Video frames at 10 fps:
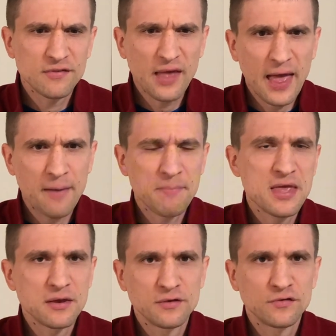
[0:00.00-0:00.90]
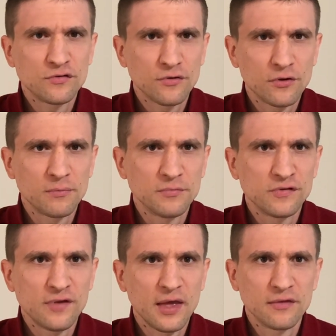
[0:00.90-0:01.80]
happy in his
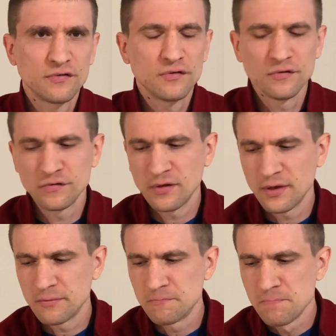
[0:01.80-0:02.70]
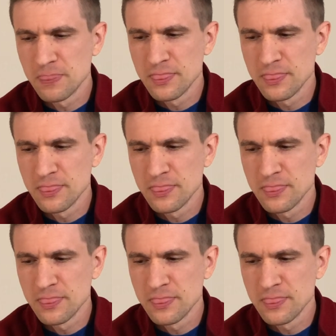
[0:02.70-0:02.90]
circumstances, and